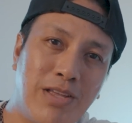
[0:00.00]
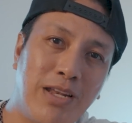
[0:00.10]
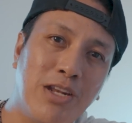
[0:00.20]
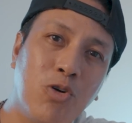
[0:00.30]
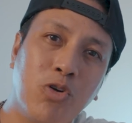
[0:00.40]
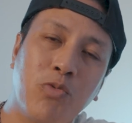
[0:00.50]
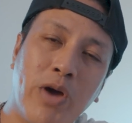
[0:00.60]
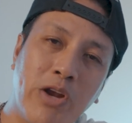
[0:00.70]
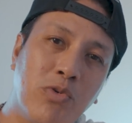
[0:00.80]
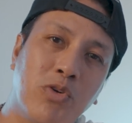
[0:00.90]
They didn't go the
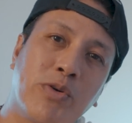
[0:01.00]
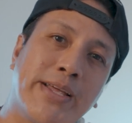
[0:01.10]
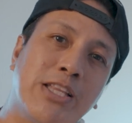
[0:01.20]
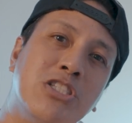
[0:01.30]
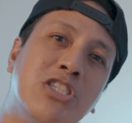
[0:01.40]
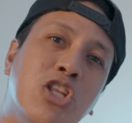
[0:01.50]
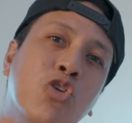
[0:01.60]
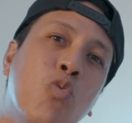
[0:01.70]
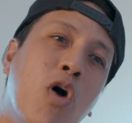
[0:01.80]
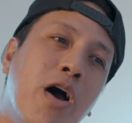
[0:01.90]
right route or get the
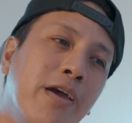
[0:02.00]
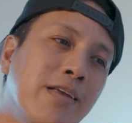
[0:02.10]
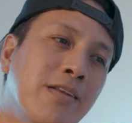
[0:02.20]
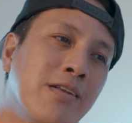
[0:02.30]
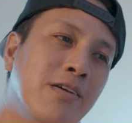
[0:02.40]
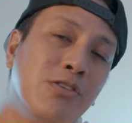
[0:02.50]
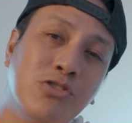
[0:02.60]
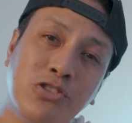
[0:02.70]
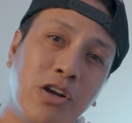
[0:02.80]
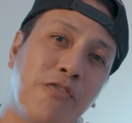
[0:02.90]
genuine
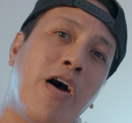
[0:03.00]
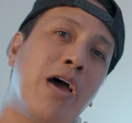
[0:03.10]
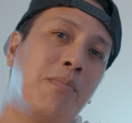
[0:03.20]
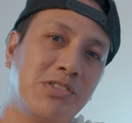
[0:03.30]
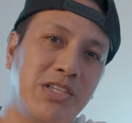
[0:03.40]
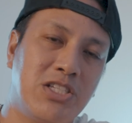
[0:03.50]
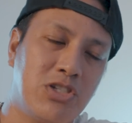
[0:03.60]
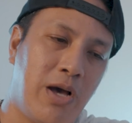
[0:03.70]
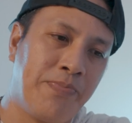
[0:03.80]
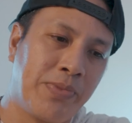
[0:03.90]
certified Mercedes
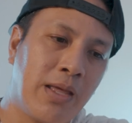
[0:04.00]
shop.